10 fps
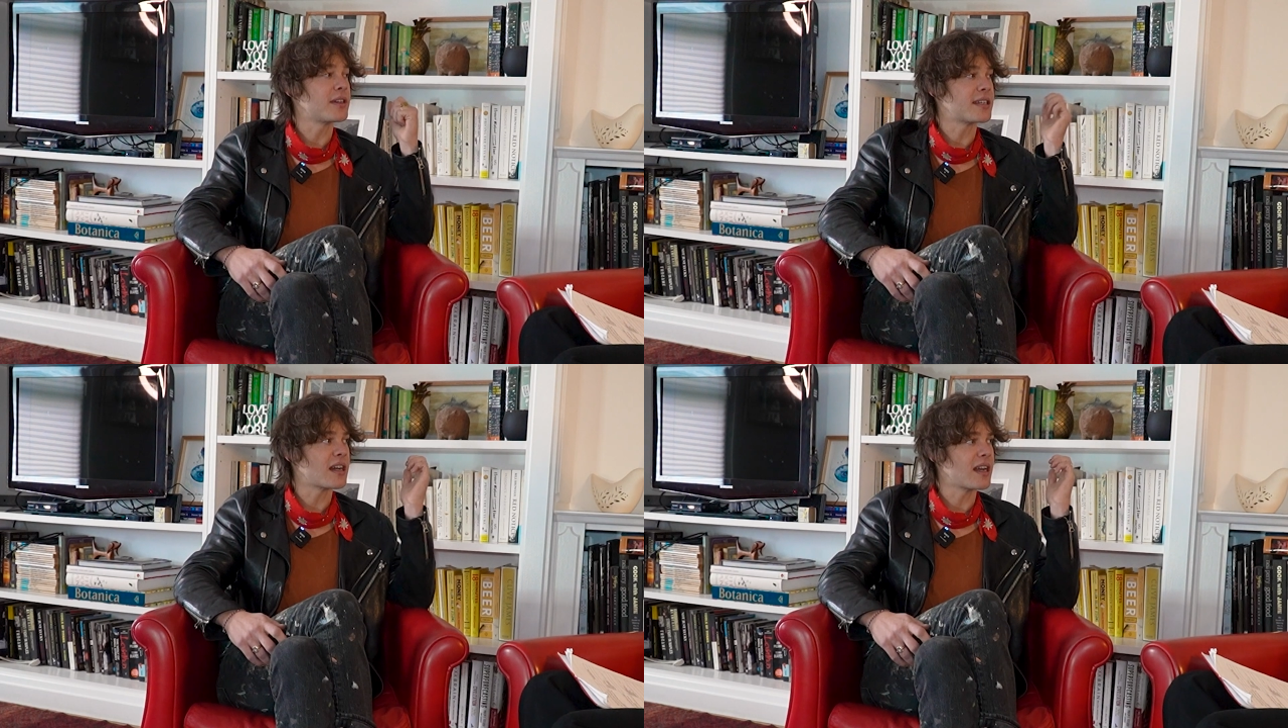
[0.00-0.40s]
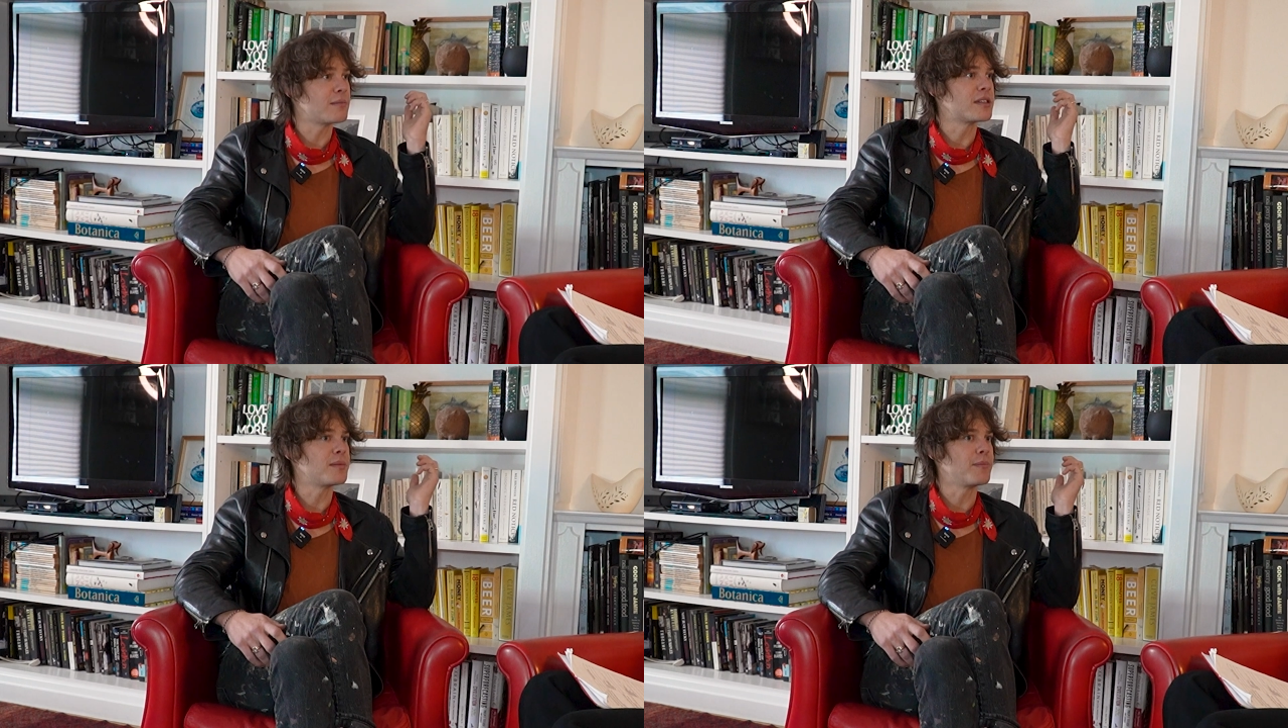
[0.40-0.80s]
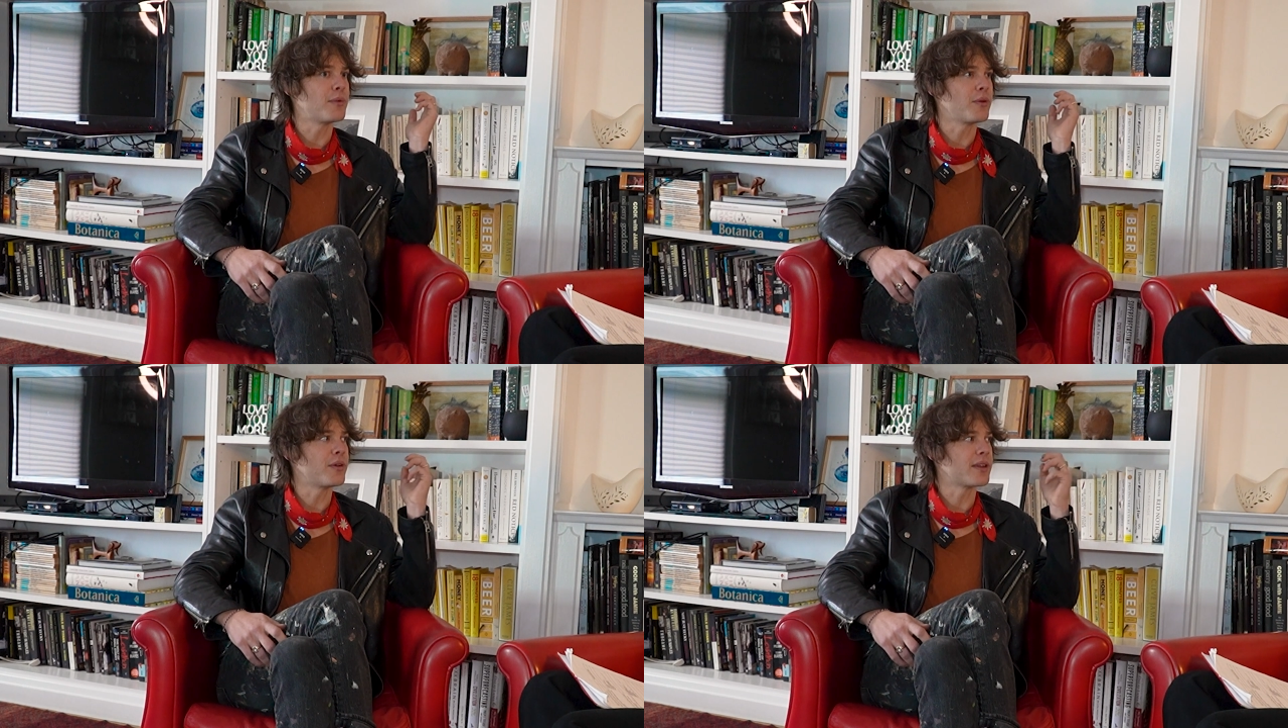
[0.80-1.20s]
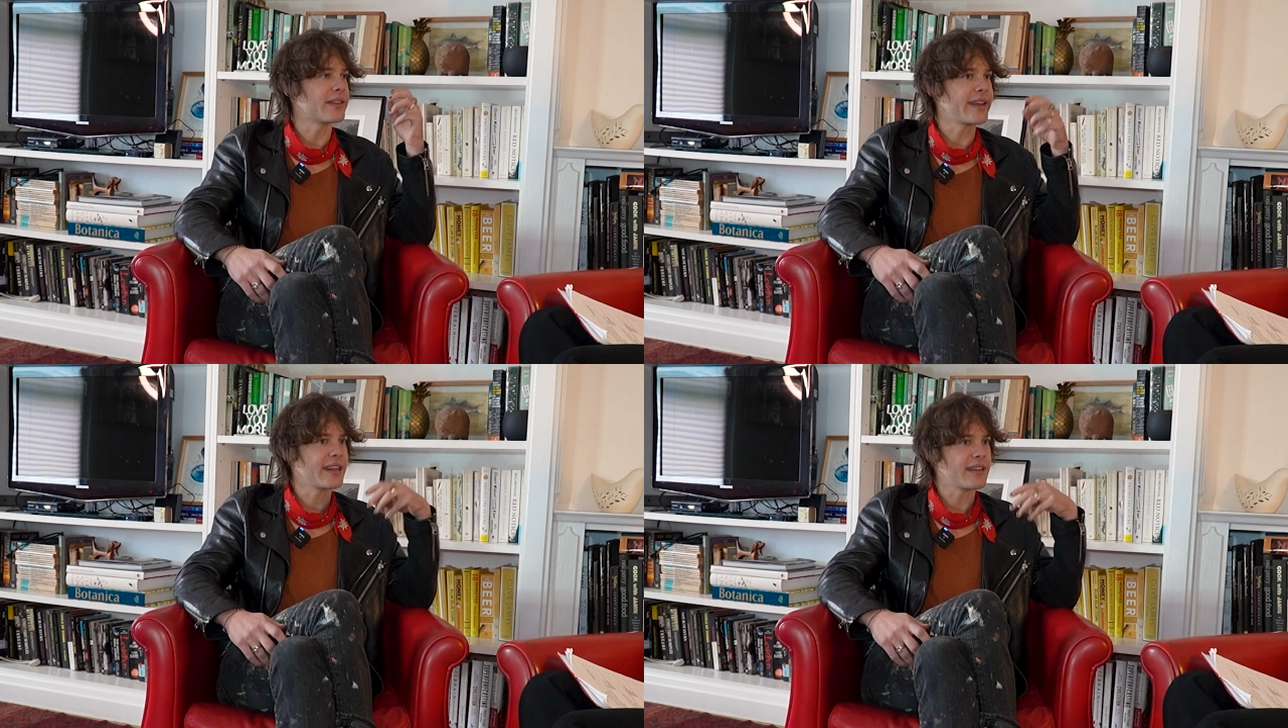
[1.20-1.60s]
the time to be bored and
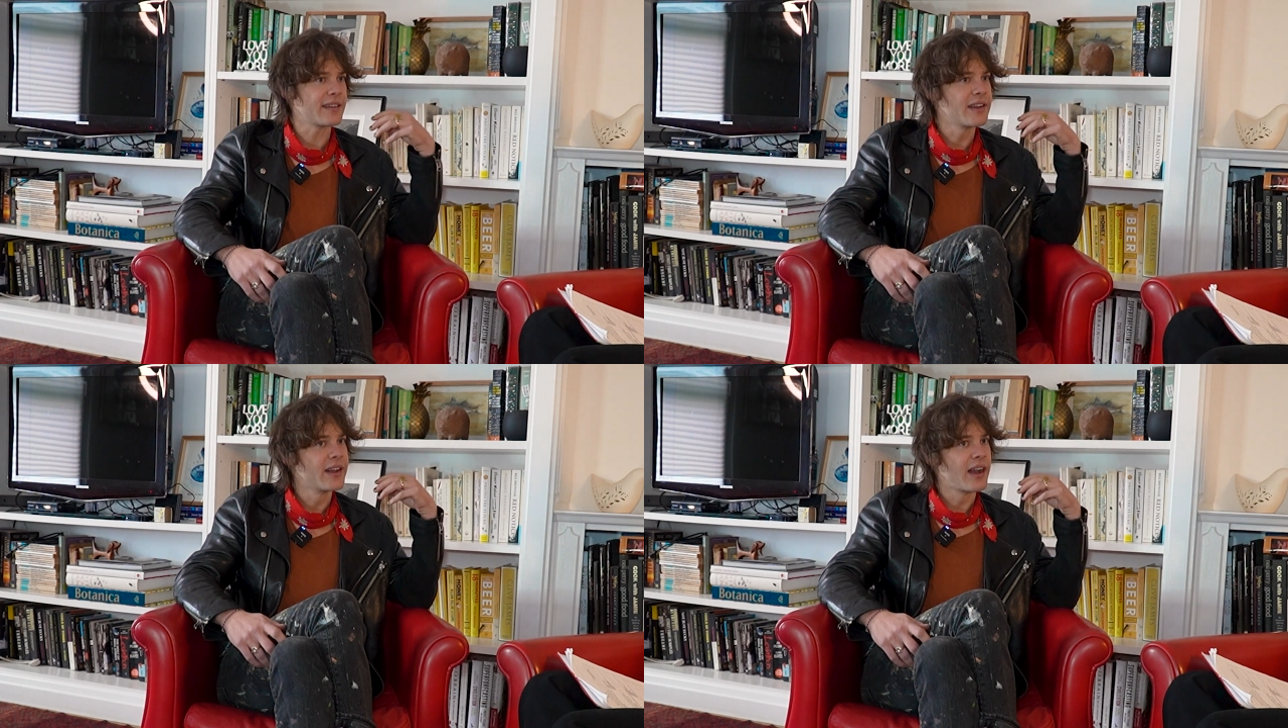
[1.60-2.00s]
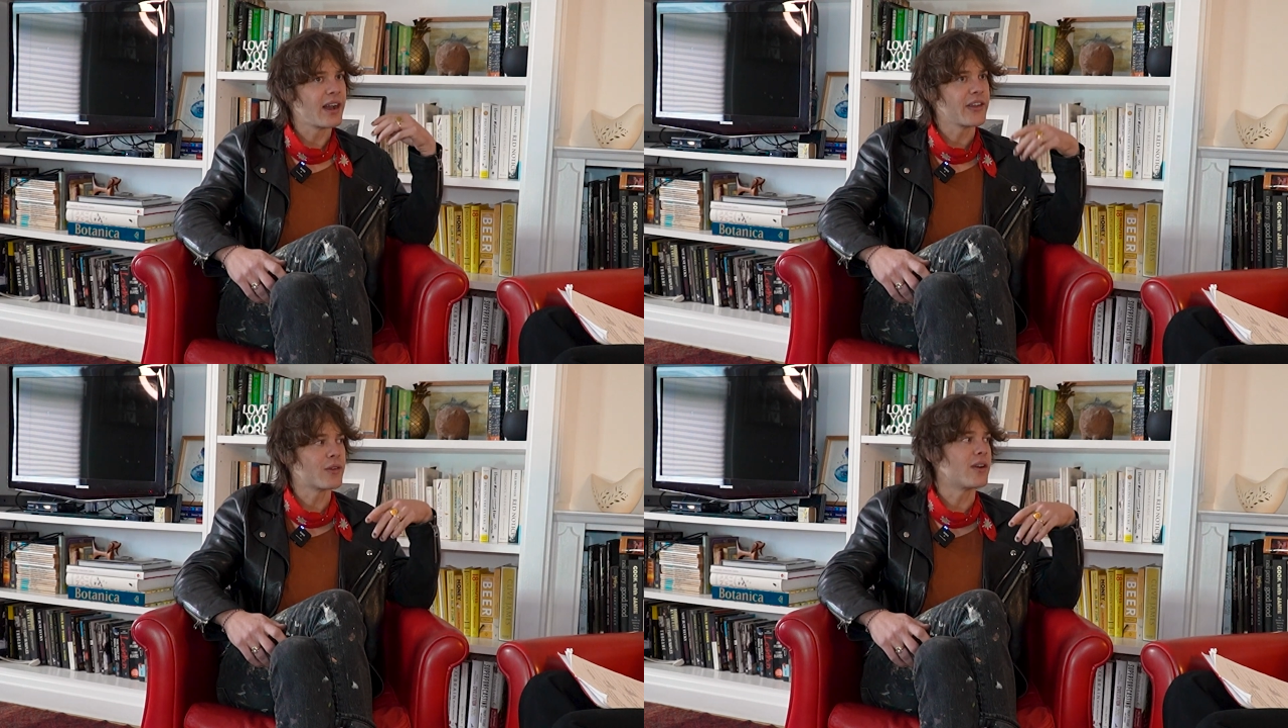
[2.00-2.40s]
letting your